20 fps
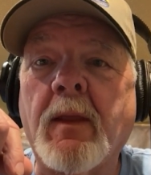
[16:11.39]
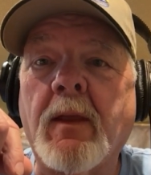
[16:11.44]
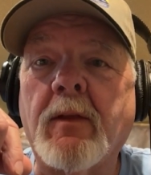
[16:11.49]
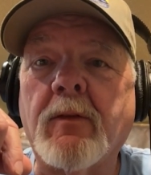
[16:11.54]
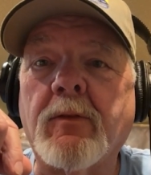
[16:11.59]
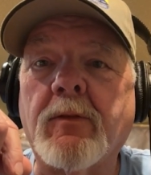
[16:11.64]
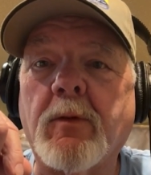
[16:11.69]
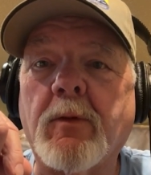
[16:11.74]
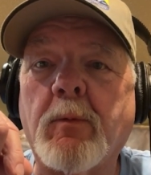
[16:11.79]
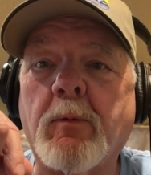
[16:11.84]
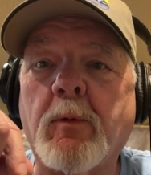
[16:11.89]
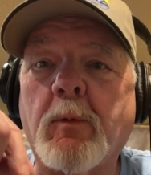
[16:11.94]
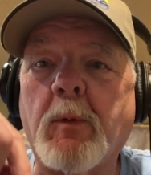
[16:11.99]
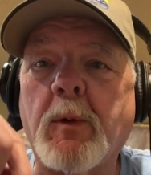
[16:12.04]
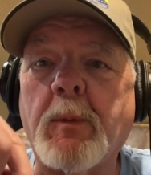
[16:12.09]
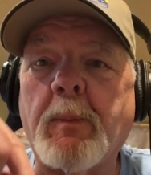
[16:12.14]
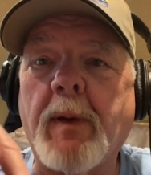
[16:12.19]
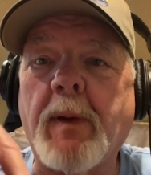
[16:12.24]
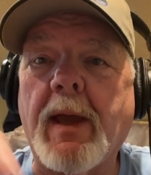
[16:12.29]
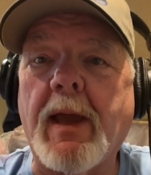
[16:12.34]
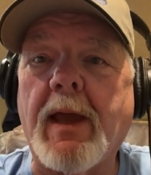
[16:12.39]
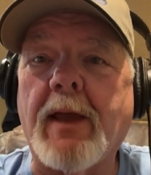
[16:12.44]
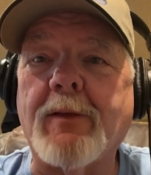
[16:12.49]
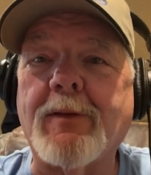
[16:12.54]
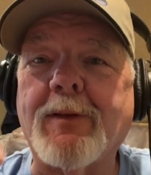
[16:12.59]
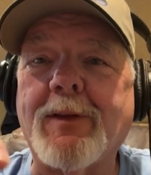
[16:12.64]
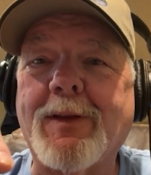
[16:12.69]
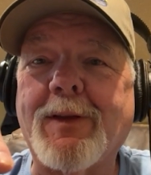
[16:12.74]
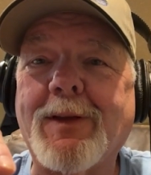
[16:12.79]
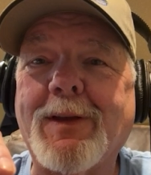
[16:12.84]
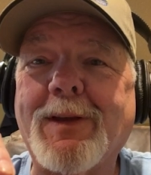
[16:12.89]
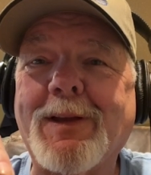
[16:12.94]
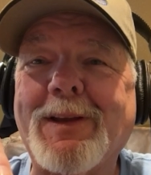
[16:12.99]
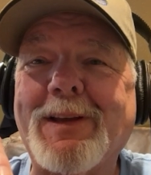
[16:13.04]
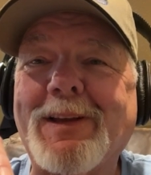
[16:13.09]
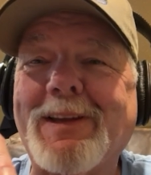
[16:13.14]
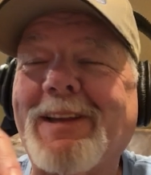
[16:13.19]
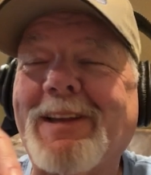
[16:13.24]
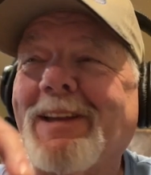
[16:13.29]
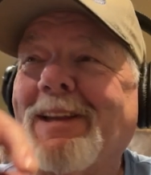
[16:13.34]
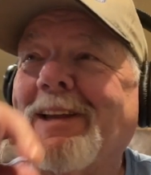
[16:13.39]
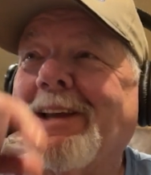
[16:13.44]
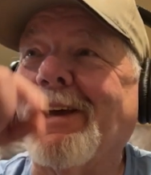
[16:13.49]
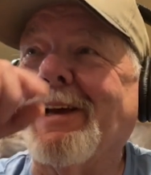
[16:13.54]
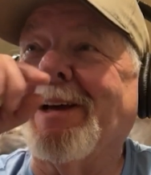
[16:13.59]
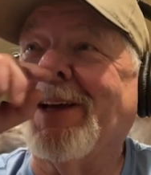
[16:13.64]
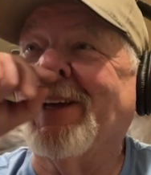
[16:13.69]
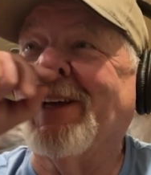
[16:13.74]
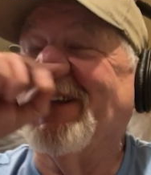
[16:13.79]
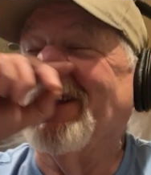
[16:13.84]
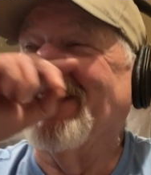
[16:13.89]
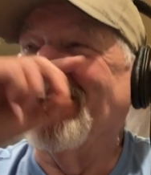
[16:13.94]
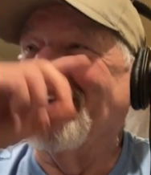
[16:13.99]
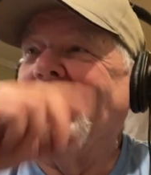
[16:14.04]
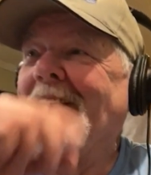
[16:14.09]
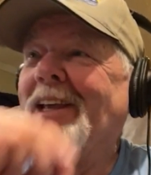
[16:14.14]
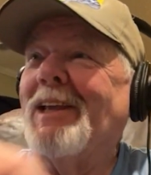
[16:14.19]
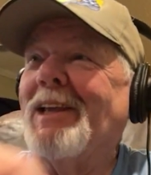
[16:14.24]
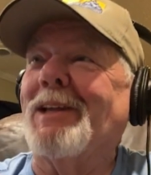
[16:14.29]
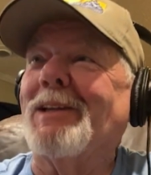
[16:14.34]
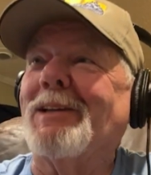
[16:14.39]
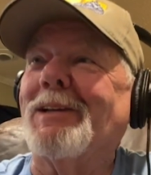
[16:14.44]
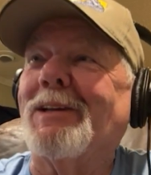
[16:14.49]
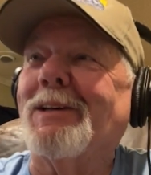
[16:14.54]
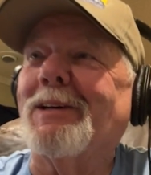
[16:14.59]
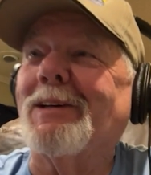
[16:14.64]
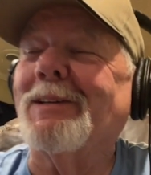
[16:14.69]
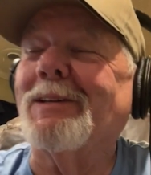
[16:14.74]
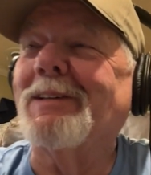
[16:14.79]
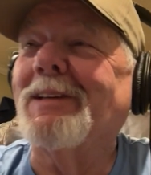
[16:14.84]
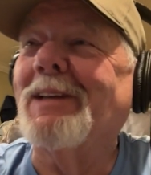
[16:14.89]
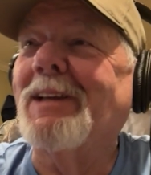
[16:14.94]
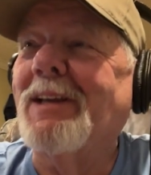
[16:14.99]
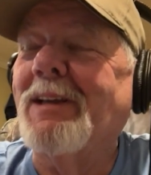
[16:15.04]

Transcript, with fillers: I think so I remember this, actually. Yeah, and I